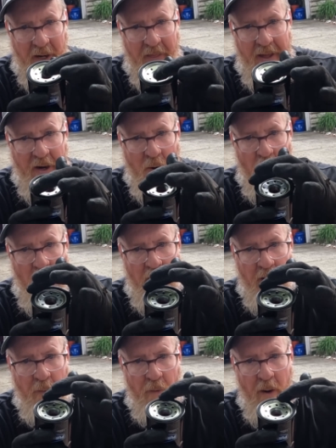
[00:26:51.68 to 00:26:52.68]
bit of that
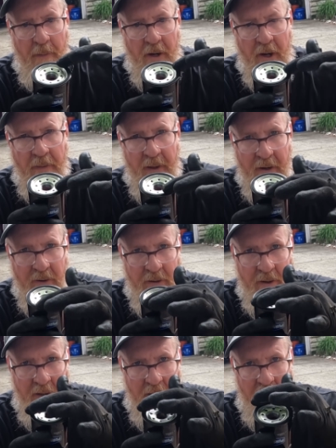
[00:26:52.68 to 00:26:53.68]
oil and rub it on
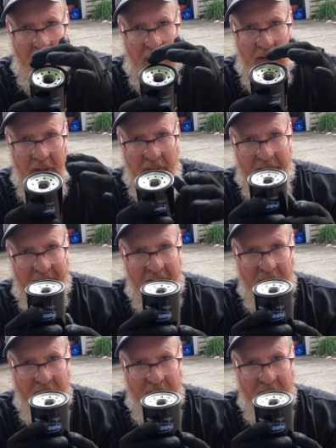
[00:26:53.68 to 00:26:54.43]
there. That